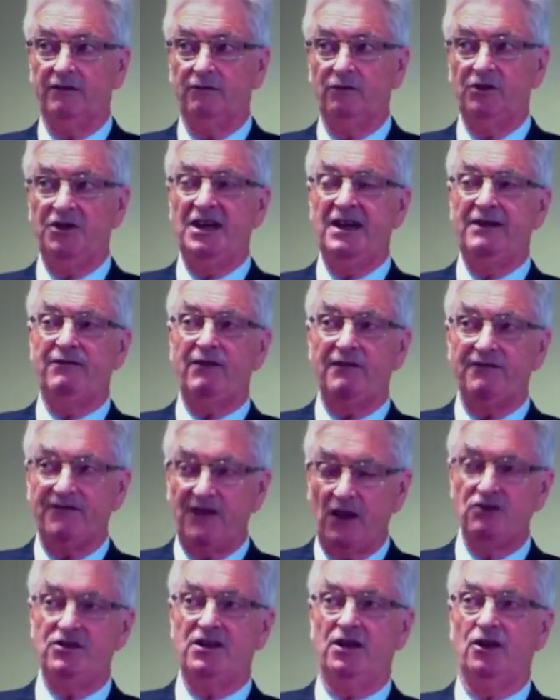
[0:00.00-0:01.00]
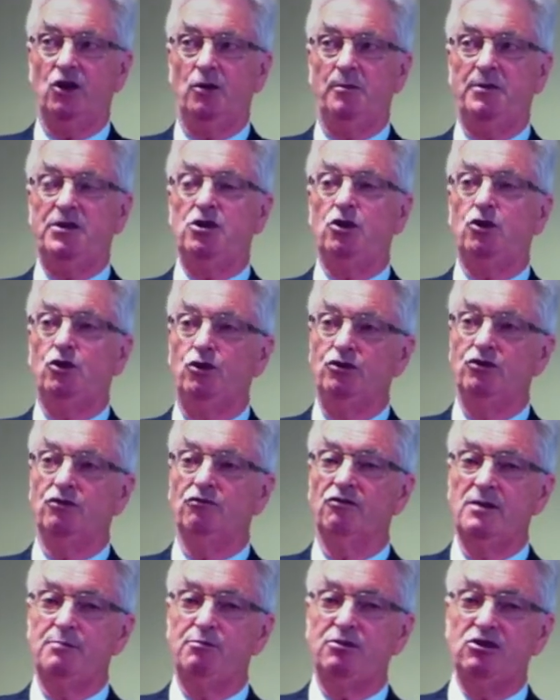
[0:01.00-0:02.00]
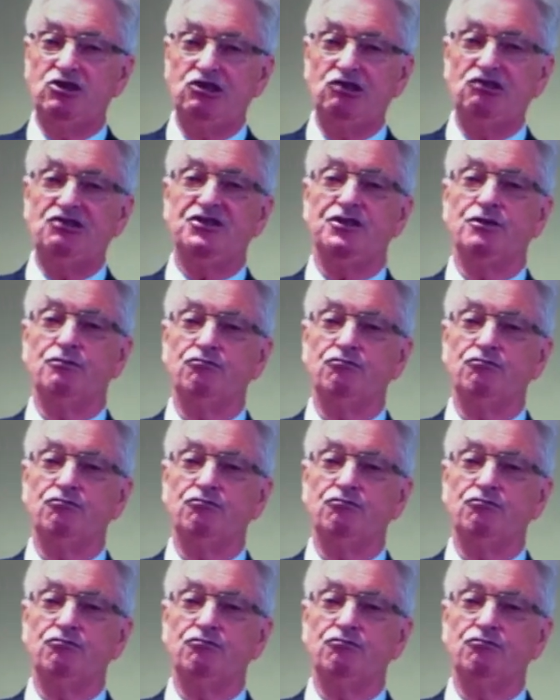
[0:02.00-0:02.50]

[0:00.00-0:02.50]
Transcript: We didn't have a photocopy. You couldn't reproduce an